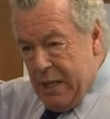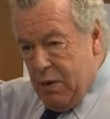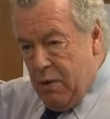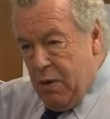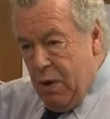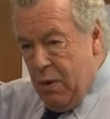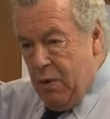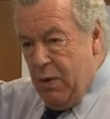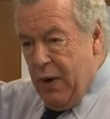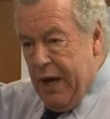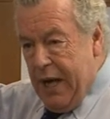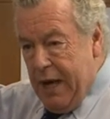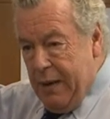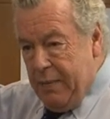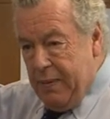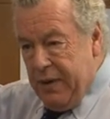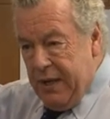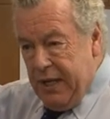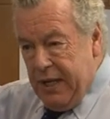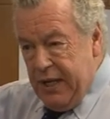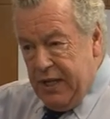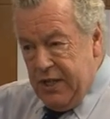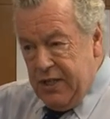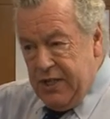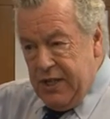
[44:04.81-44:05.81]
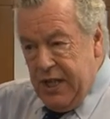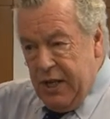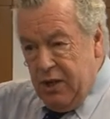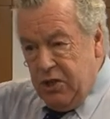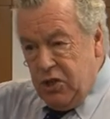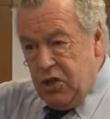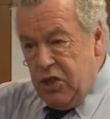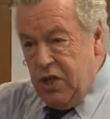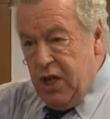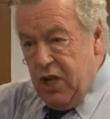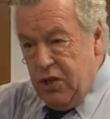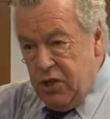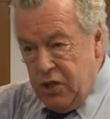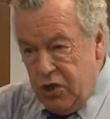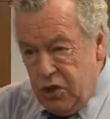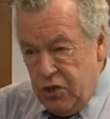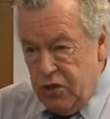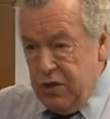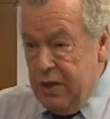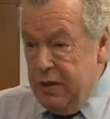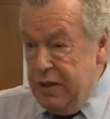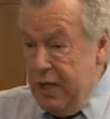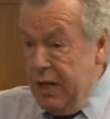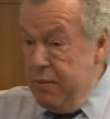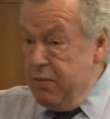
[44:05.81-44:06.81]
what will happen is they'll start to
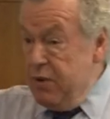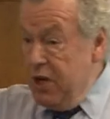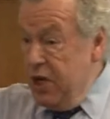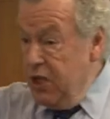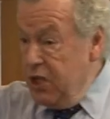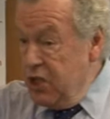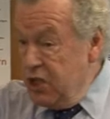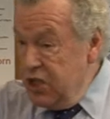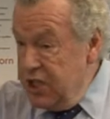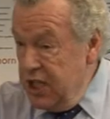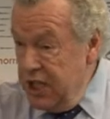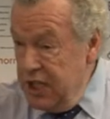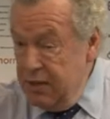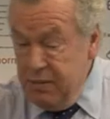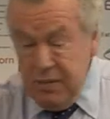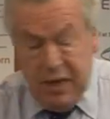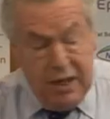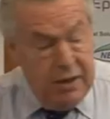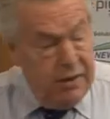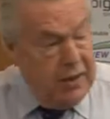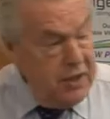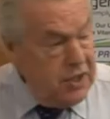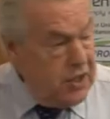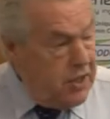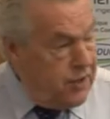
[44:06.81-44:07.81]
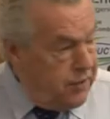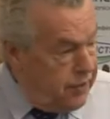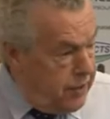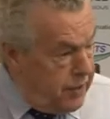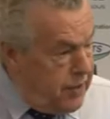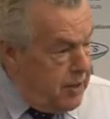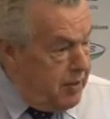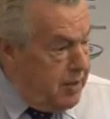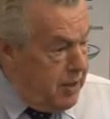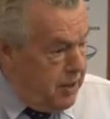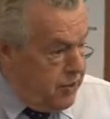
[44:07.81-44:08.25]
strip their branched chain amino acids from the